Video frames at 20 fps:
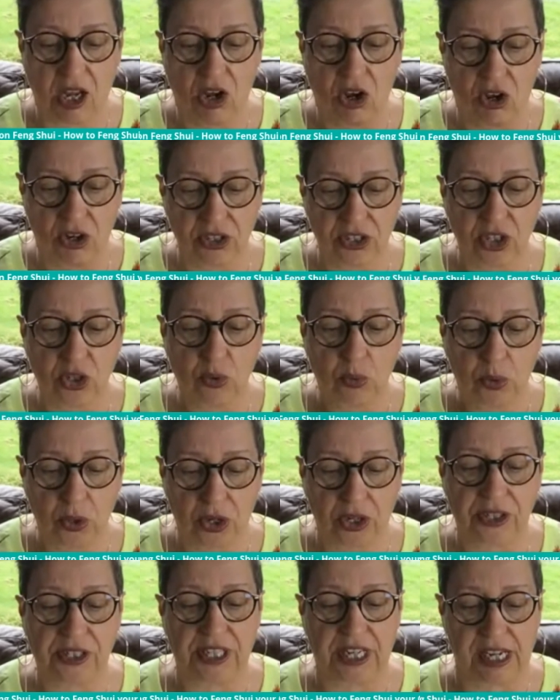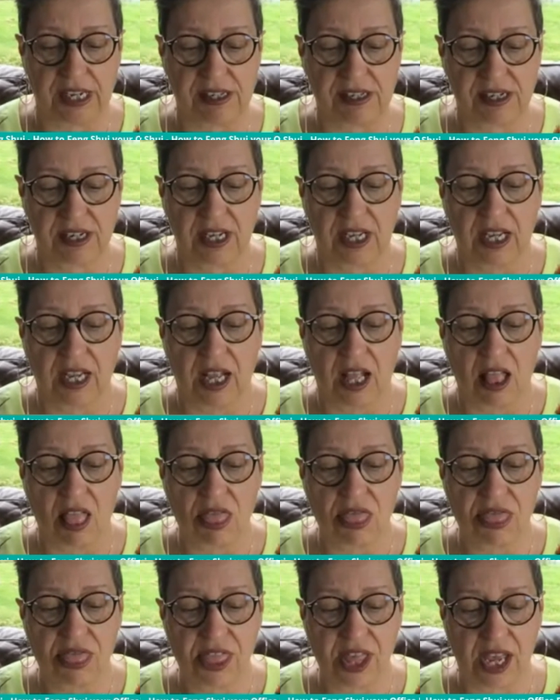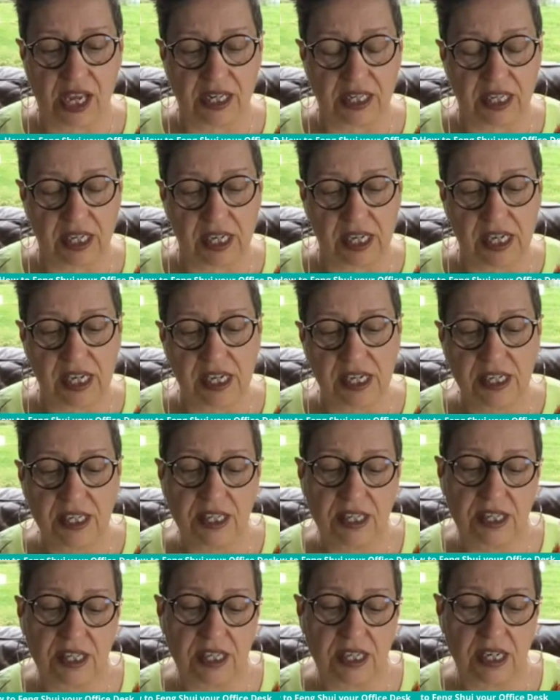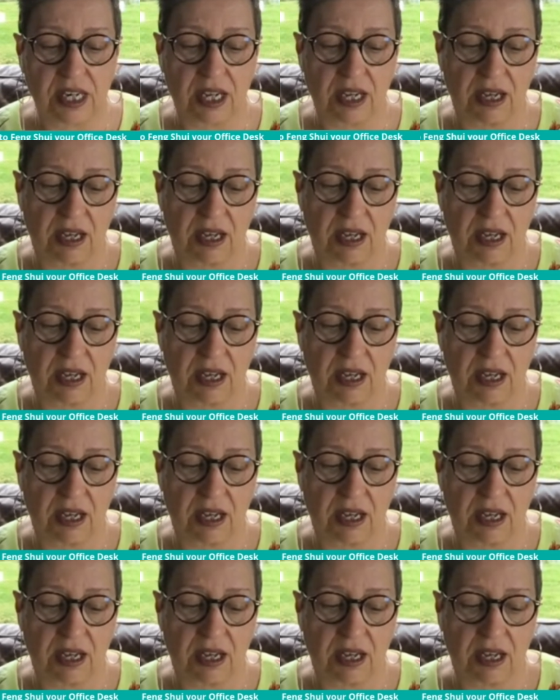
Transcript: on your work desk that is,